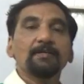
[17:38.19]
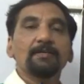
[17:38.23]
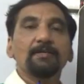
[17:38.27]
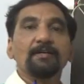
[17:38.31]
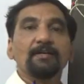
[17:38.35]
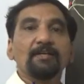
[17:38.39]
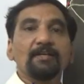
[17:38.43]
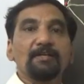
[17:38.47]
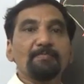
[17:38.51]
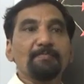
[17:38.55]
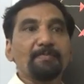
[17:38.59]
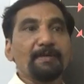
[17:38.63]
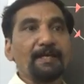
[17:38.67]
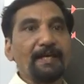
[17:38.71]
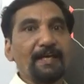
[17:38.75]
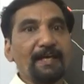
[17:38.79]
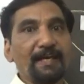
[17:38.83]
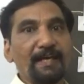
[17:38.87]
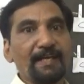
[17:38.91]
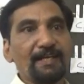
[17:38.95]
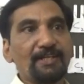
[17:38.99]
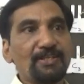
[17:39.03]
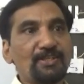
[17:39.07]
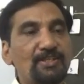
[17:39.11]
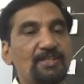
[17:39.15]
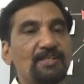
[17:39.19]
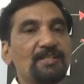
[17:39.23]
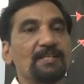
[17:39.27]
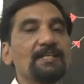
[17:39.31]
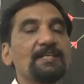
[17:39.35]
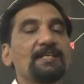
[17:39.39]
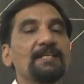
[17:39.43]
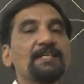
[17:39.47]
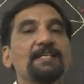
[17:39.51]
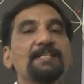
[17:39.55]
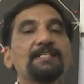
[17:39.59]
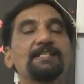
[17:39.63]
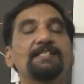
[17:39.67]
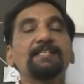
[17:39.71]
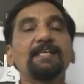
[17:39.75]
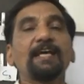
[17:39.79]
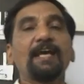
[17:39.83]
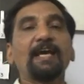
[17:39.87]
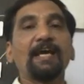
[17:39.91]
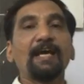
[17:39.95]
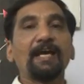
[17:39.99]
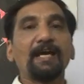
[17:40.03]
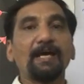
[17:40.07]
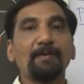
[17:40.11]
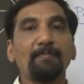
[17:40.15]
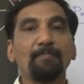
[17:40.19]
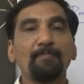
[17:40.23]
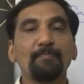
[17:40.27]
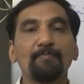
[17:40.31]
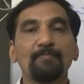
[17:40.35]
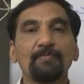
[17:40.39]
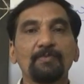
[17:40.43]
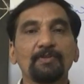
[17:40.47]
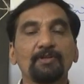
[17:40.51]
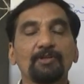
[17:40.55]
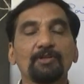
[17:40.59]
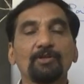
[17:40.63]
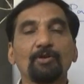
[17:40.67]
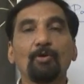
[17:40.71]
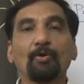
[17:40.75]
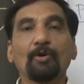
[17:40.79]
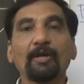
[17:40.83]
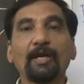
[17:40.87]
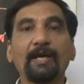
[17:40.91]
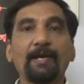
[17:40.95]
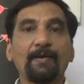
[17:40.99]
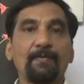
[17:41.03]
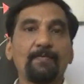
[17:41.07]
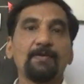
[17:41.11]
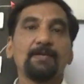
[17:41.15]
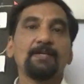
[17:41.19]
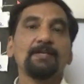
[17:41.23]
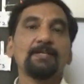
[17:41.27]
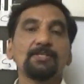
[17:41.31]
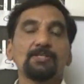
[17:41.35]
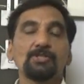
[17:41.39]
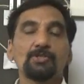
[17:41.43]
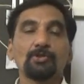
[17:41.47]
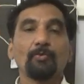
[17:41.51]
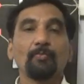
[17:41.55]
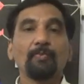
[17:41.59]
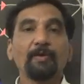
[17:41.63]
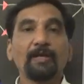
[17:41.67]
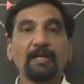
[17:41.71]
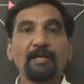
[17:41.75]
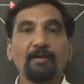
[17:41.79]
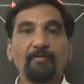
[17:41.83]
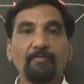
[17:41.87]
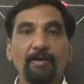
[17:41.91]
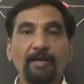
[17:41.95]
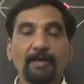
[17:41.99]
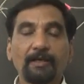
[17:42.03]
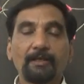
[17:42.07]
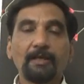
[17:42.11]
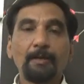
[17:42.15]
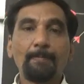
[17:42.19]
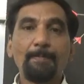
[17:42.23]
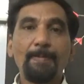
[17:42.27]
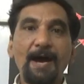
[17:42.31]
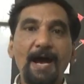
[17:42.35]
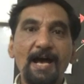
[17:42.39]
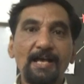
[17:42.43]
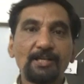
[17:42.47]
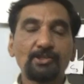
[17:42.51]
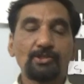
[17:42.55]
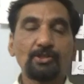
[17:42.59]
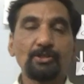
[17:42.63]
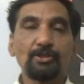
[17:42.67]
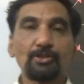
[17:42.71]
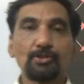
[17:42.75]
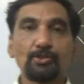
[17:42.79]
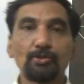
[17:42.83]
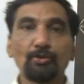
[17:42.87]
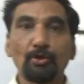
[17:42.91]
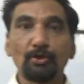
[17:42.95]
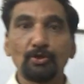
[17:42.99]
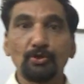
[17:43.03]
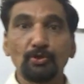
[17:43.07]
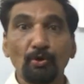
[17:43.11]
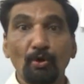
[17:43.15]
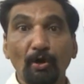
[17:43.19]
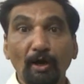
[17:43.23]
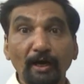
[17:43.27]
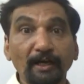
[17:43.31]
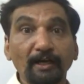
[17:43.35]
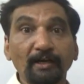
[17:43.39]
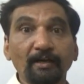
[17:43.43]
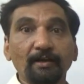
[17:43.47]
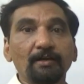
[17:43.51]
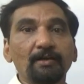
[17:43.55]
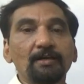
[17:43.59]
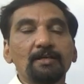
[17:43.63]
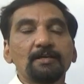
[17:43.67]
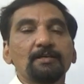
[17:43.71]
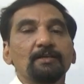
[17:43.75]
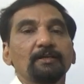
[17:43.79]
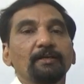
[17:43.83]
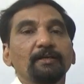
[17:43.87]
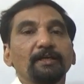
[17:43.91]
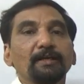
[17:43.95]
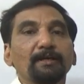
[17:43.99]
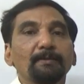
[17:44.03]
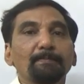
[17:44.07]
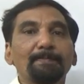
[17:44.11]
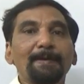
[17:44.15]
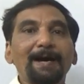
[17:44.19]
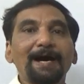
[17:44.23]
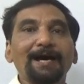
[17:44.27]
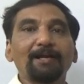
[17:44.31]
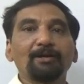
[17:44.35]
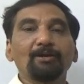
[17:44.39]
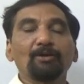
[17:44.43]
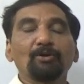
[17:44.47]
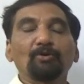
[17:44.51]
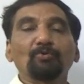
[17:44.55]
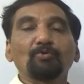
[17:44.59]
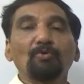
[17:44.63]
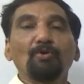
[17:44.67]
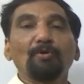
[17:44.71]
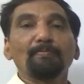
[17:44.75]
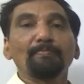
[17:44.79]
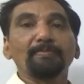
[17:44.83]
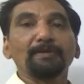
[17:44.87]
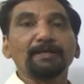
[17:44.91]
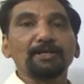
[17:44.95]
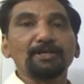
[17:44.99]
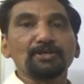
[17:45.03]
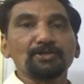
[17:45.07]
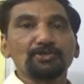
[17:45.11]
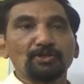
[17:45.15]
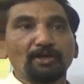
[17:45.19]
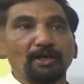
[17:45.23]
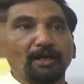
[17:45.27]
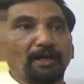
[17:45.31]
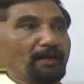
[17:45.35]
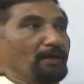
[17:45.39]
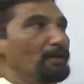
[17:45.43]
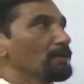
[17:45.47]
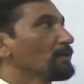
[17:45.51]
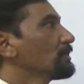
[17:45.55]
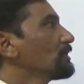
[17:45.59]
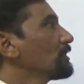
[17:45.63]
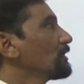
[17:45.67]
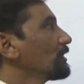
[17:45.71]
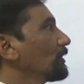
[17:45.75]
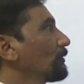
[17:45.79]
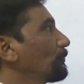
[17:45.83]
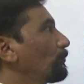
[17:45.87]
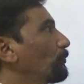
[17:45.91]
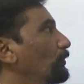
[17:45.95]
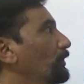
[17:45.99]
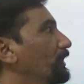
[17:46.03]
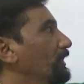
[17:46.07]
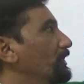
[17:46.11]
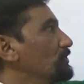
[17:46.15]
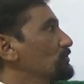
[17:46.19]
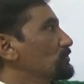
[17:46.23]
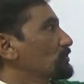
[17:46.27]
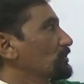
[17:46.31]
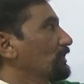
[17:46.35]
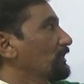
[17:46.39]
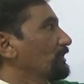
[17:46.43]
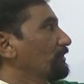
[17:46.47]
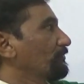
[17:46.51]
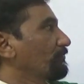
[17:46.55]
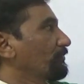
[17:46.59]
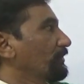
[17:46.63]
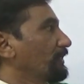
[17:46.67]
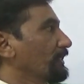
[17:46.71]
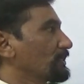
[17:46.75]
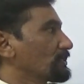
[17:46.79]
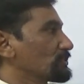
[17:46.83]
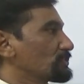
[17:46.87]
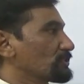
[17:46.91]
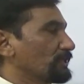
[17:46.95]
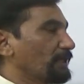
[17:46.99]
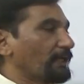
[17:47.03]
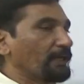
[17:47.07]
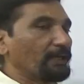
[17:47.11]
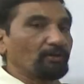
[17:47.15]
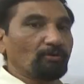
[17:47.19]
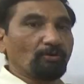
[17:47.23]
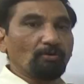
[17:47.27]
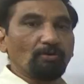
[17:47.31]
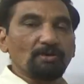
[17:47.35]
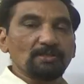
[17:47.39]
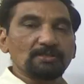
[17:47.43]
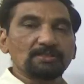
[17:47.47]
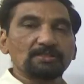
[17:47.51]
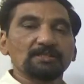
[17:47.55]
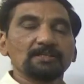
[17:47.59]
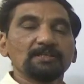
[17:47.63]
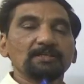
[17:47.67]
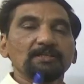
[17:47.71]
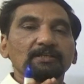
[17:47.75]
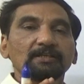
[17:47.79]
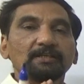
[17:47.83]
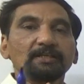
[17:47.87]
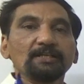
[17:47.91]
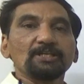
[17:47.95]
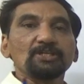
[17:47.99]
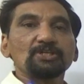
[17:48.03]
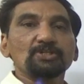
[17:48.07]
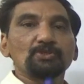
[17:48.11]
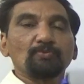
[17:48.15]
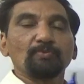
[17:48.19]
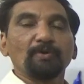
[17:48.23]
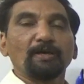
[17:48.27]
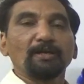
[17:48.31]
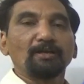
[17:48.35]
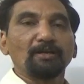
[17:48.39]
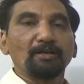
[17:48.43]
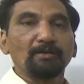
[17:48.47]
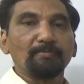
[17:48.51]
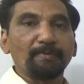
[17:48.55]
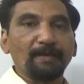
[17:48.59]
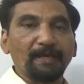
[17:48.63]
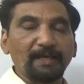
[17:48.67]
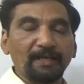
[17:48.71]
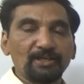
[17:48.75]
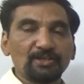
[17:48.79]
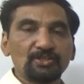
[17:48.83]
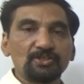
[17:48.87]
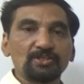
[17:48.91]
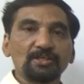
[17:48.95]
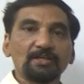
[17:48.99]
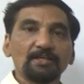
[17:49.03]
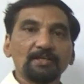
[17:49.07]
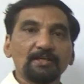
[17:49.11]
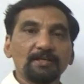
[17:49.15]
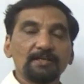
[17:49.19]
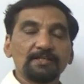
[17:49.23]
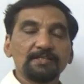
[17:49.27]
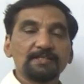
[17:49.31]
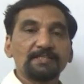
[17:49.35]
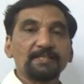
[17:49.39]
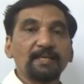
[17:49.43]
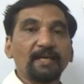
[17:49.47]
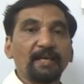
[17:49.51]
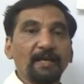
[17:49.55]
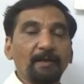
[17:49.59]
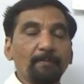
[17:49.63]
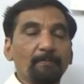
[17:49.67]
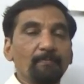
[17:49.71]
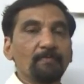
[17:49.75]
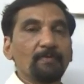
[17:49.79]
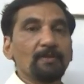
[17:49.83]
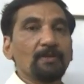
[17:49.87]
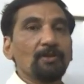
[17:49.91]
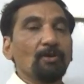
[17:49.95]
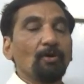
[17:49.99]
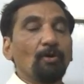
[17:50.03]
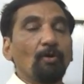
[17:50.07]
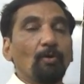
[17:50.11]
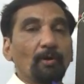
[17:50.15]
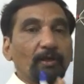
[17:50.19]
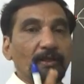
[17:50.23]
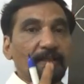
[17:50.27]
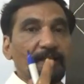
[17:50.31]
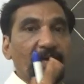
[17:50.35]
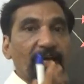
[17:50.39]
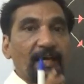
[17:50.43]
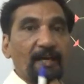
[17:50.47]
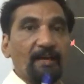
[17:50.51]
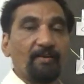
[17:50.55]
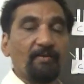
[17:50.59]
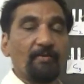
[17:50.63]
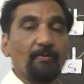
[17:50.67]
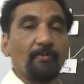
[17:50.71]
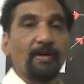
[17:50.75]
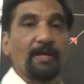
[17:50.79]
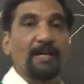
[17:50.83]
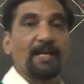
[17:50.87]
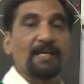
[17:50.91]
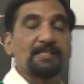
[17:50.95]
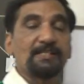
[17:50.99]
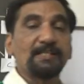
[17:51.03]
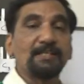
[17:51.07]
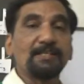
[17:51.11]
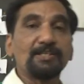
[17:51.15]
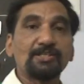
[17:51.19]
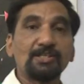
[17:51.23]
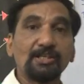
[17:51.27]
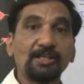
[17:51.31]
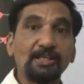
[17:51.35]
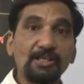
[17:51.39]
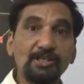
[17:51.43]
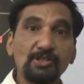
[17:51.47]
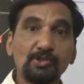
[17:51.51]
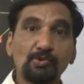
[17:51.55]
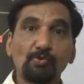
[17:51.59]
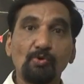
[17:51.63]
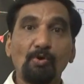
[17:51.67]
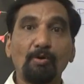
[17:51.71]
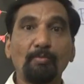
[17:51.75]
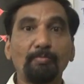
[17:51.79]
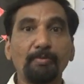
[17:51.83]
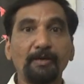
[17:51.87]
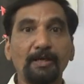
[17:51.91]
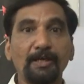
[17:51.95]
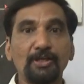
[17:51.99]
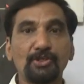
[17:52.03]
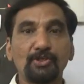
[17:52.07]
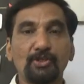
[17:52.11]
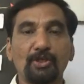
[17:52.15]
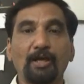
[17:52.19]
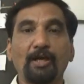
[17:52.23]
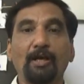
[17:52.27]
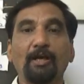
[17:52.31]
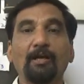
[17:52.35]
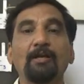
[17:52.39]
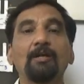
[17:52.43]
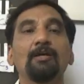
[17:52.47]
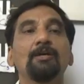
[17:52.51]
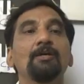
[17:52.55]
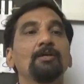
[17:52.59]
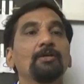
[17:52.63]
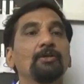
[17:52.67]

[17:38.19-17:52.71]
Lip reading: remains same. Okay? So, whenever capacitors are joined in parallel combination, potential difference across each one remains same over there, whereas in series combination,